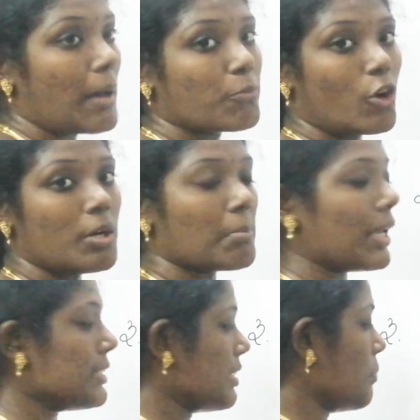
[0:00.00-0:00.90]
I am going to
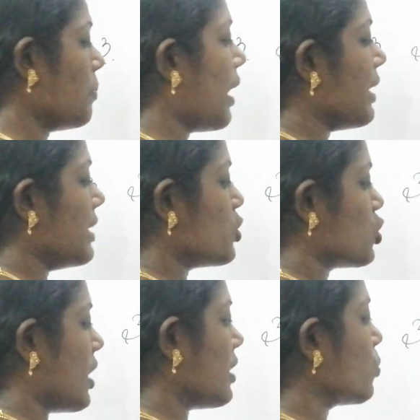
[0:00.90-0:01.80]
multiply and
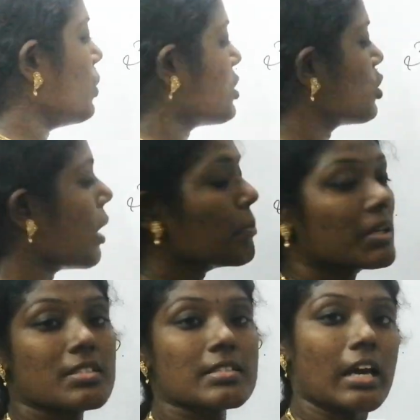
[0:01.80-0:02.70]
check which
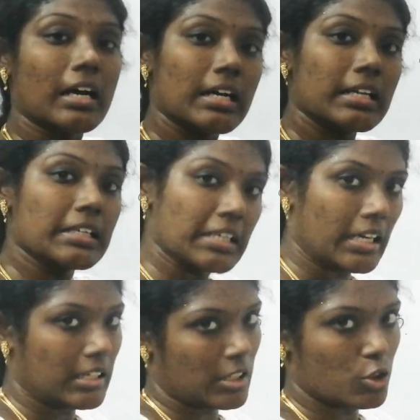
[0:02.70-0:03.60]
number is
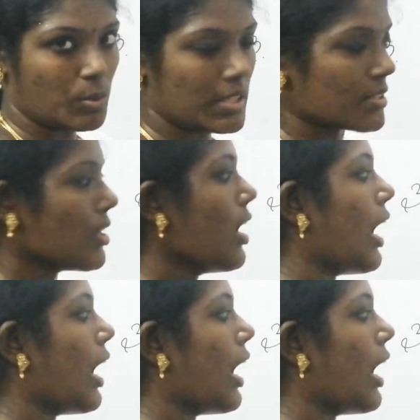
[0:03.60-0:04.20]
nearer to this.